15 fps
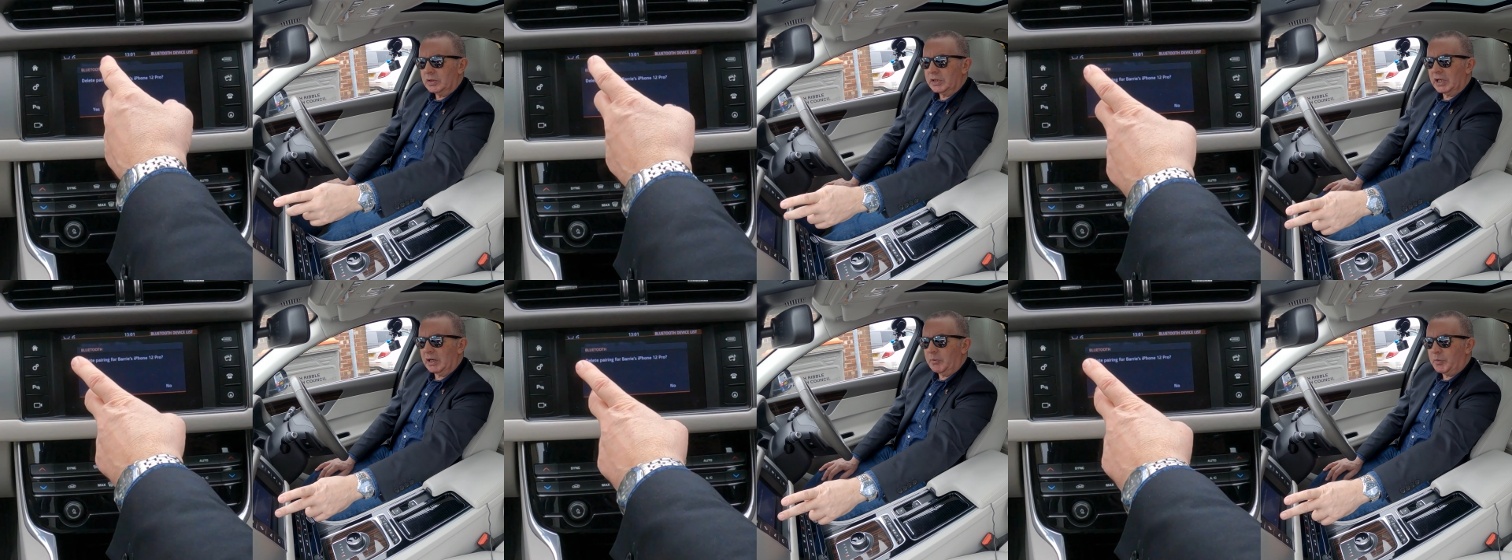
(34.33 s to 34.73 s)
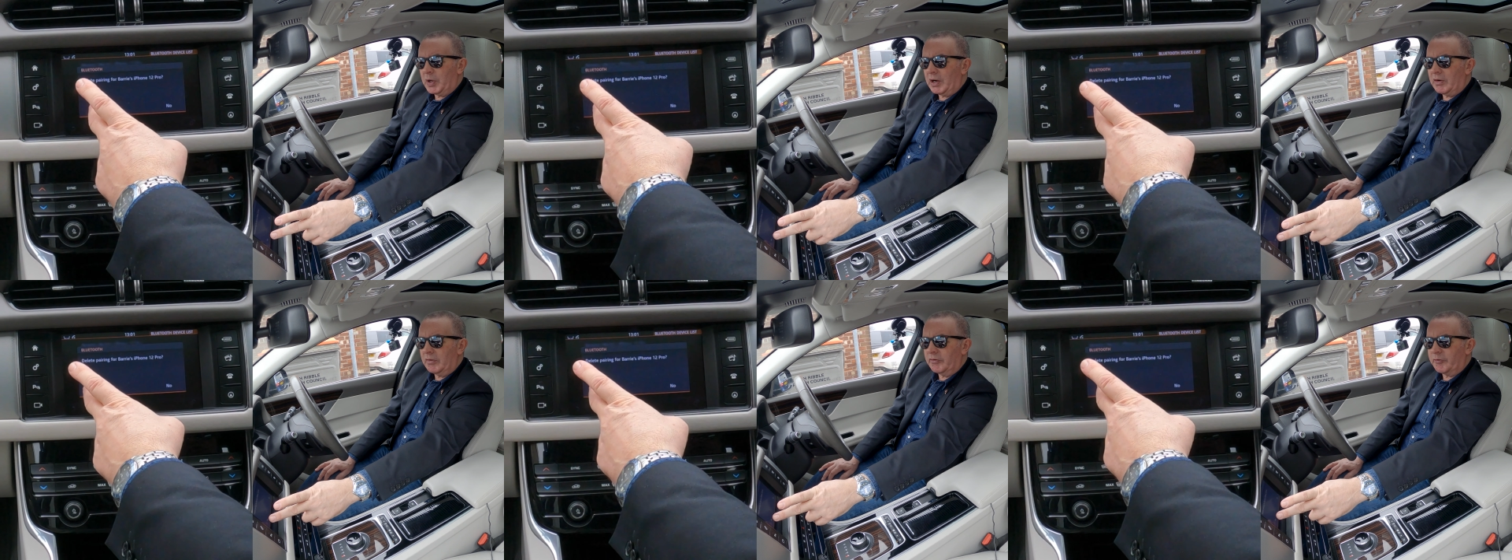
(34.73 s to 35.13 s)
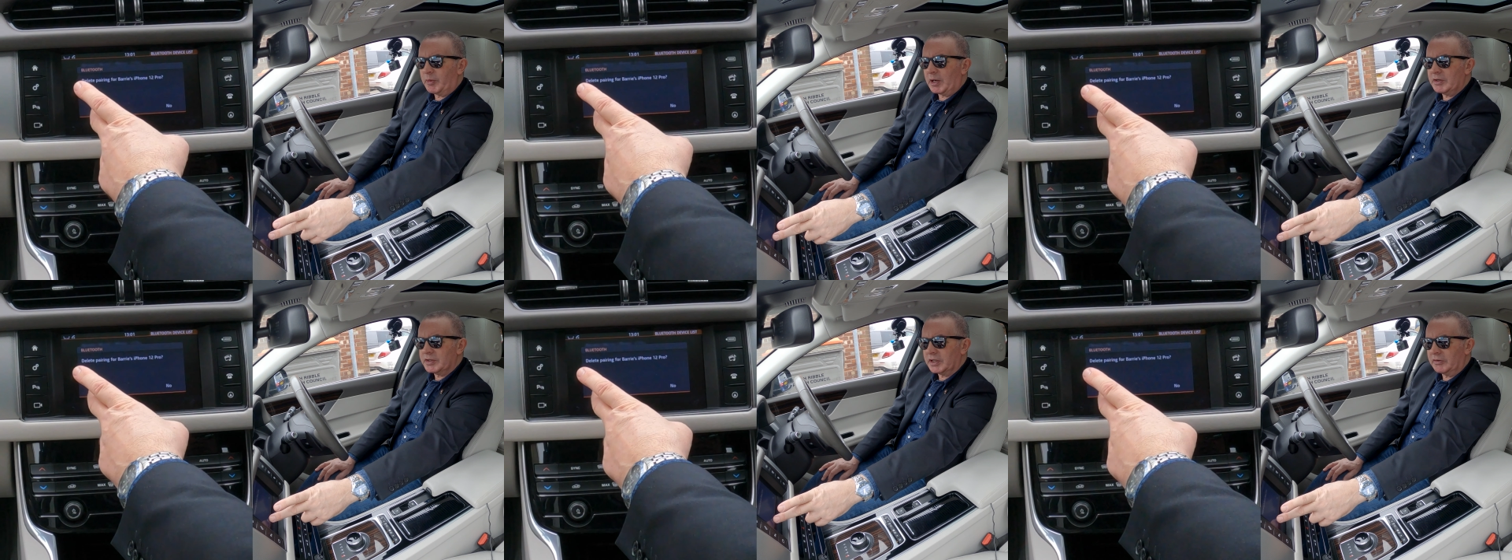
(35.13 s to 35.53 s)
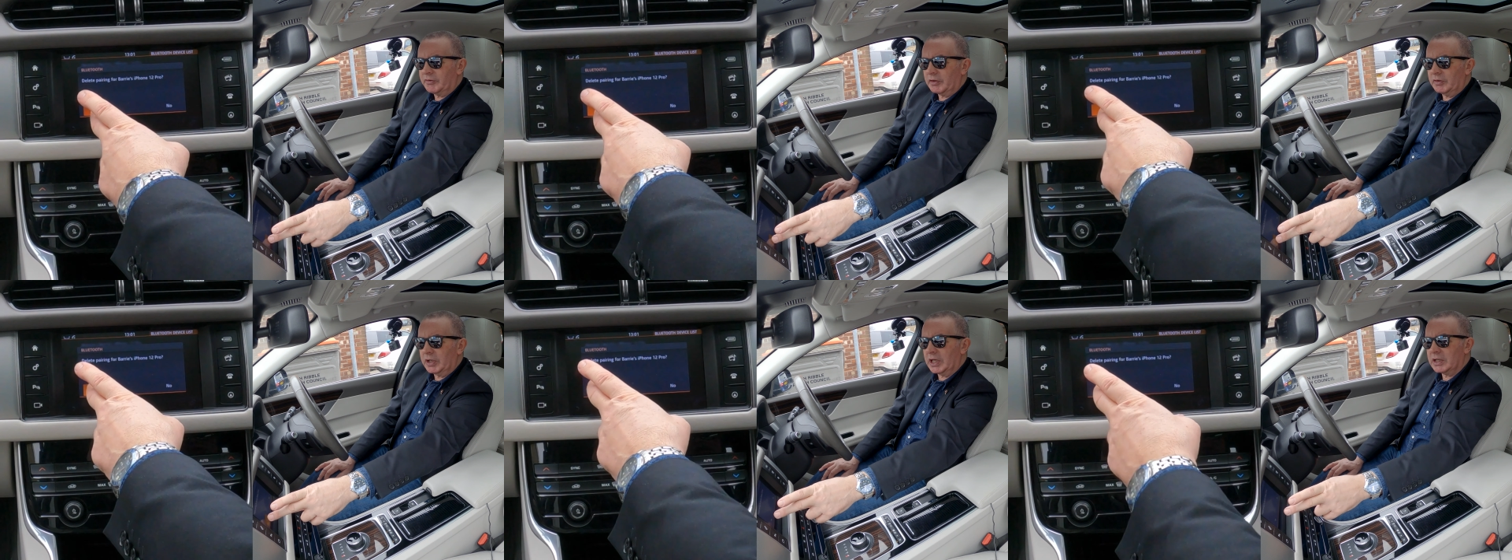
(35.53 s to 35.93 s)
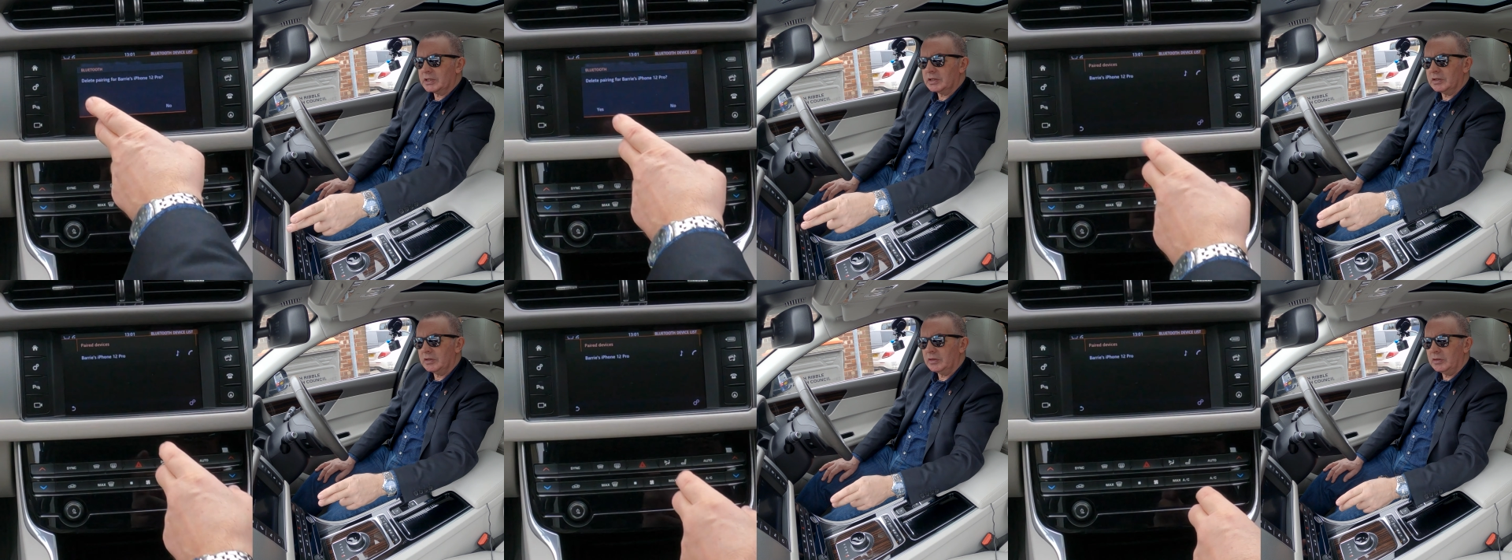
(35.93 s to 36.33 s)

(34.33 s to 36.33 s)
Delete pairing for Barry's iPhone, yes.